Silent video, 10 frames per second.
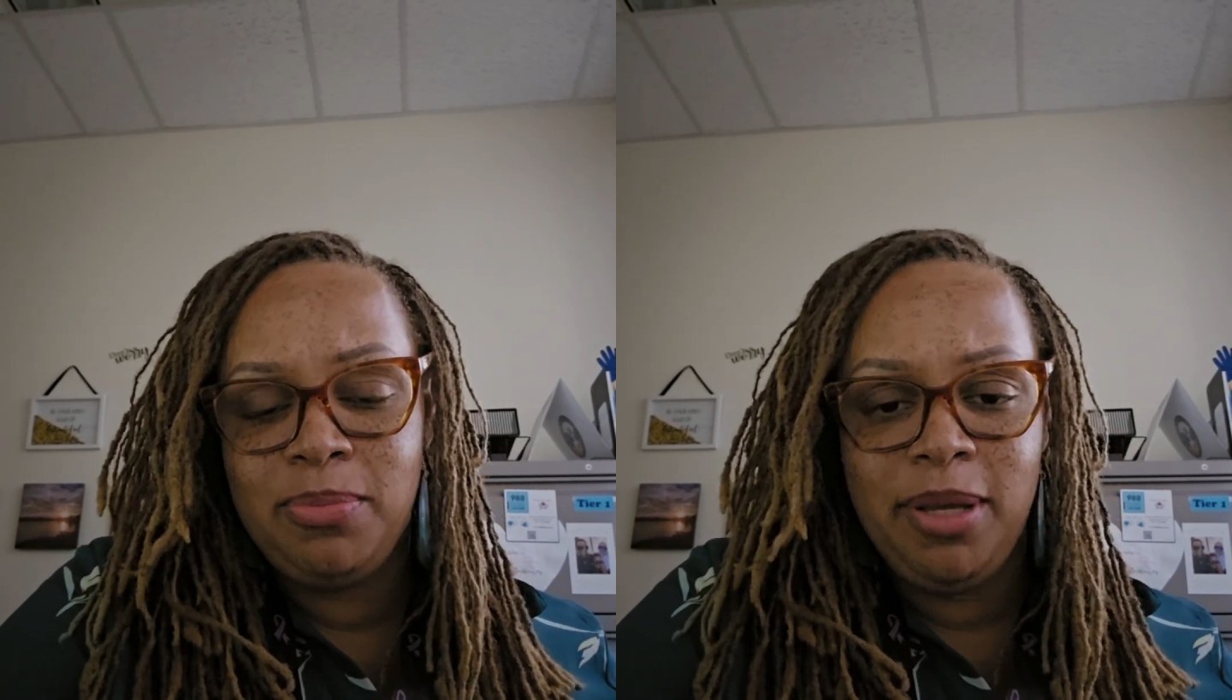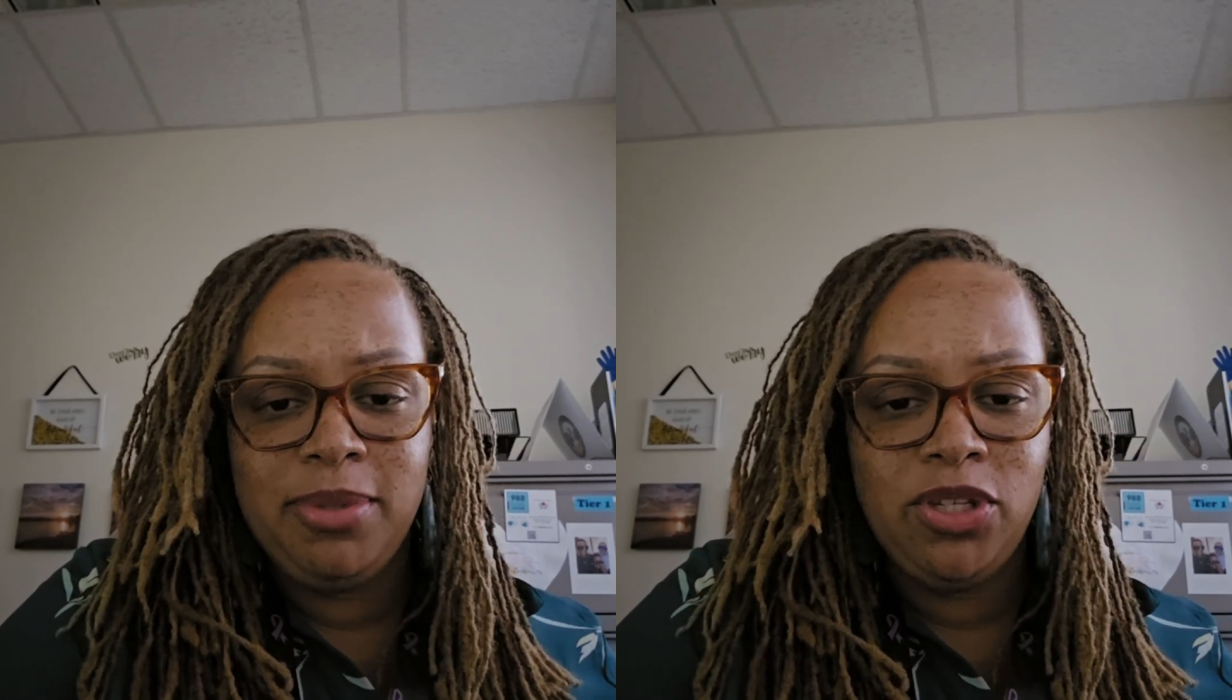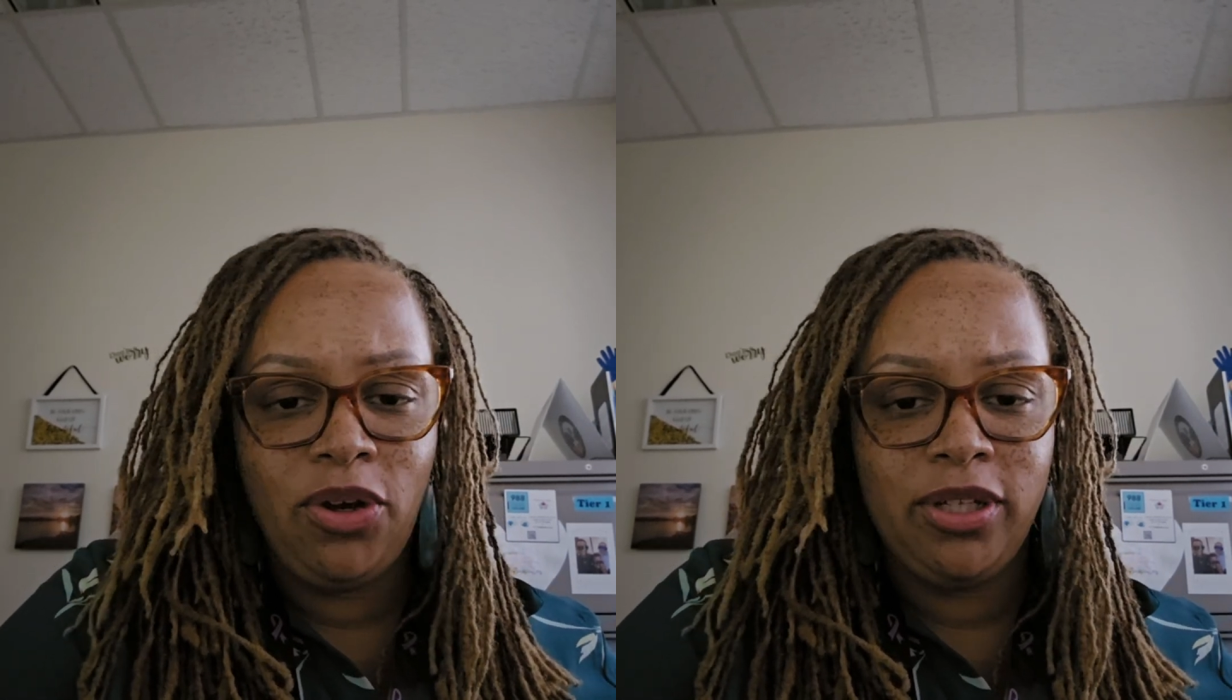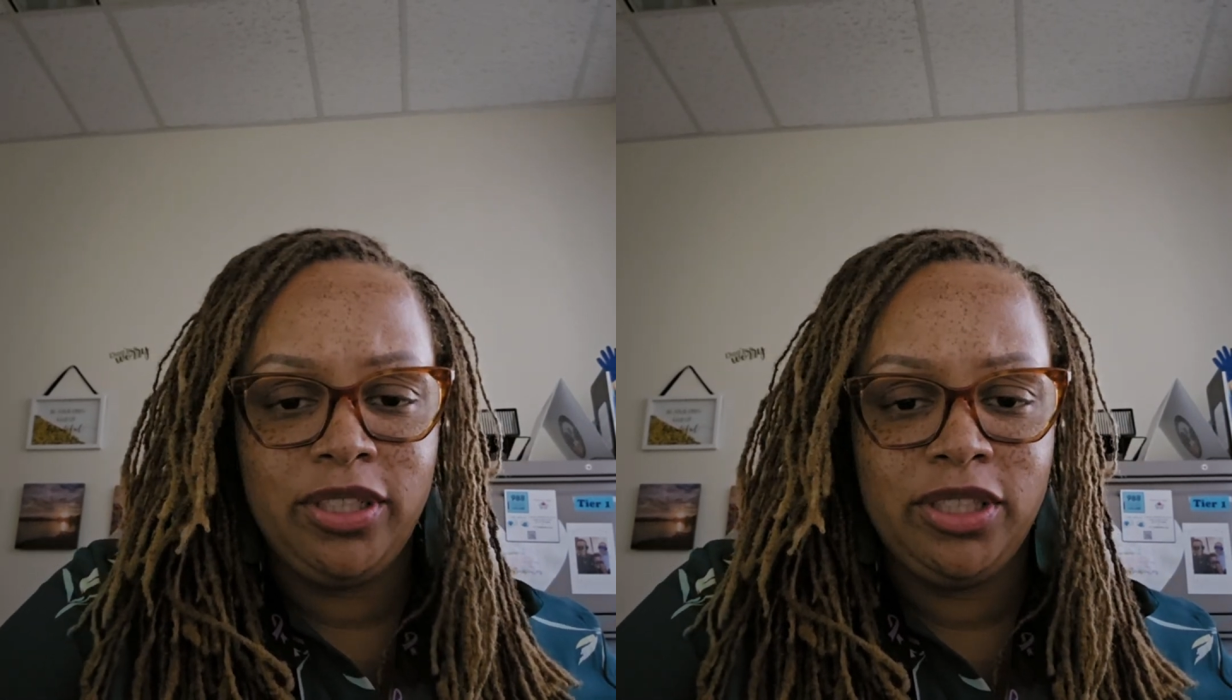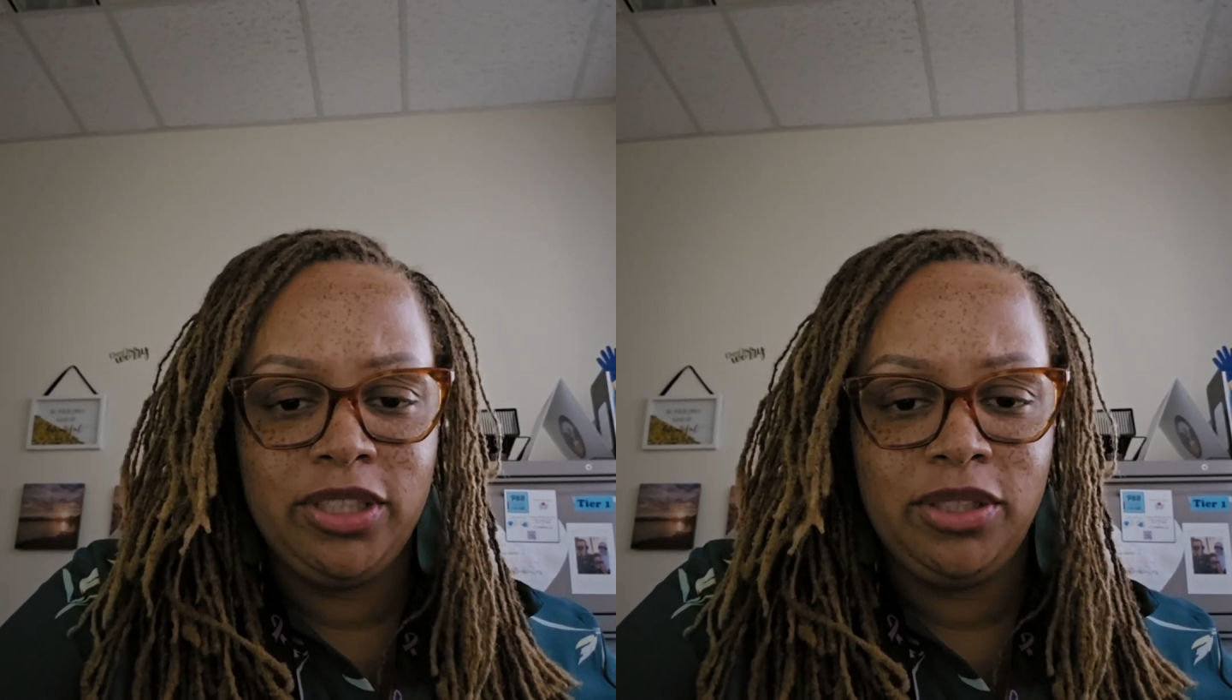maybe talking
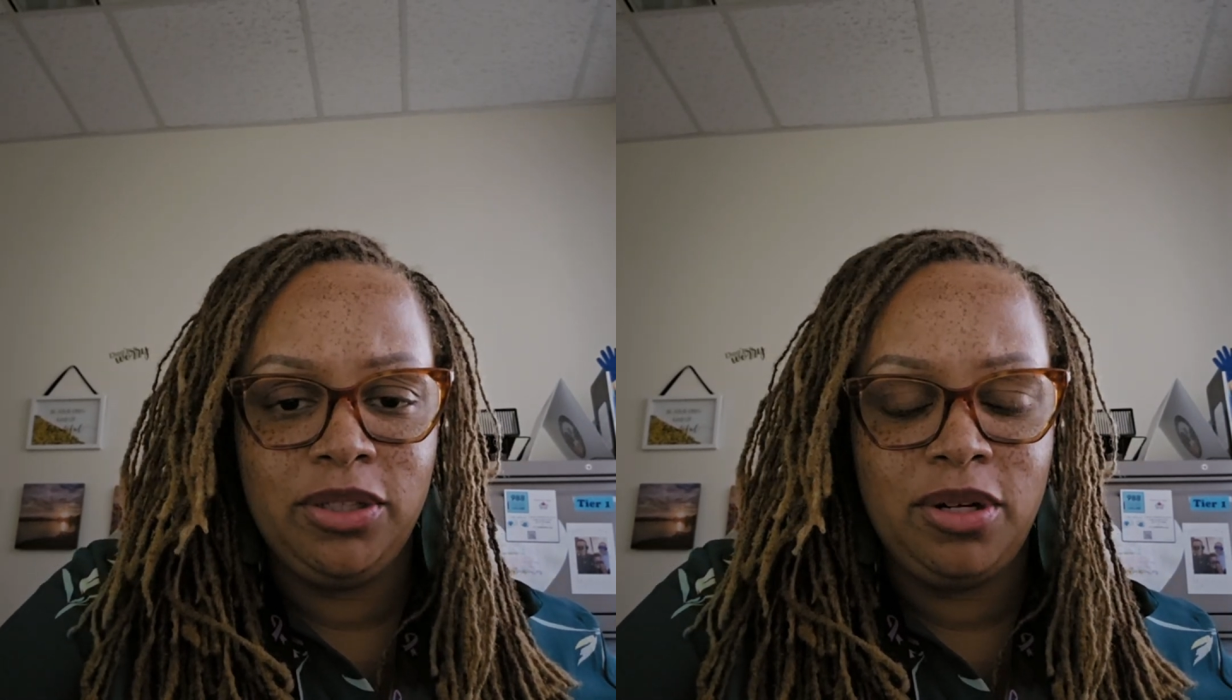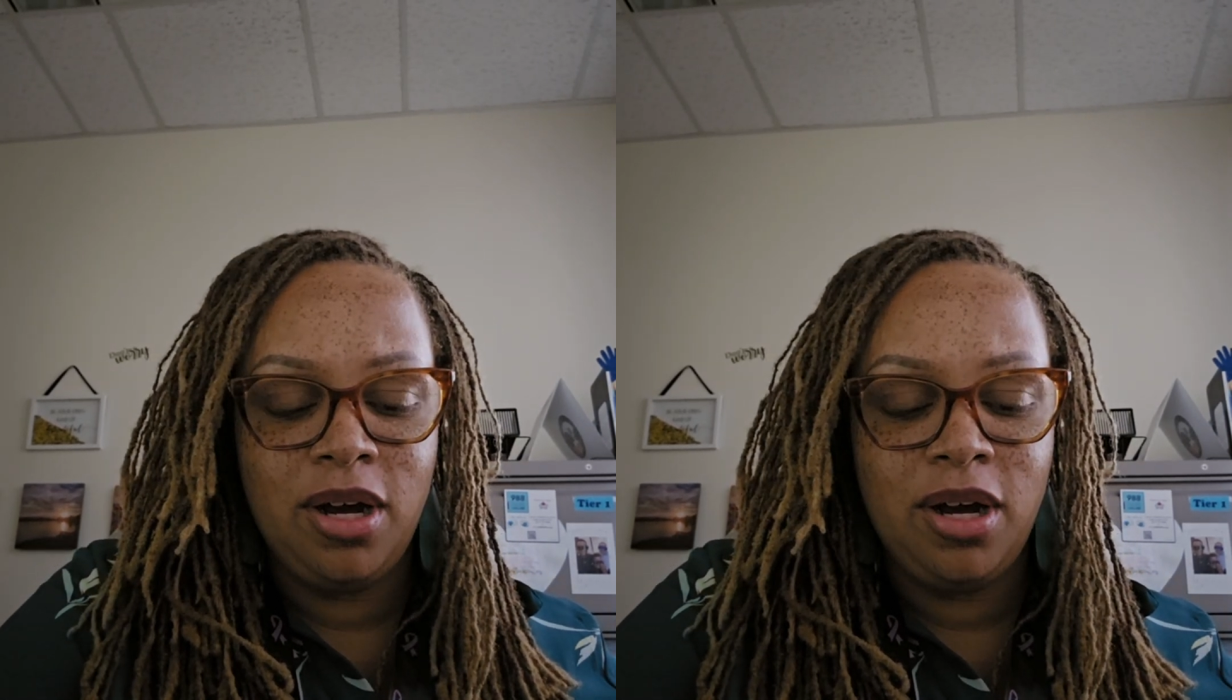to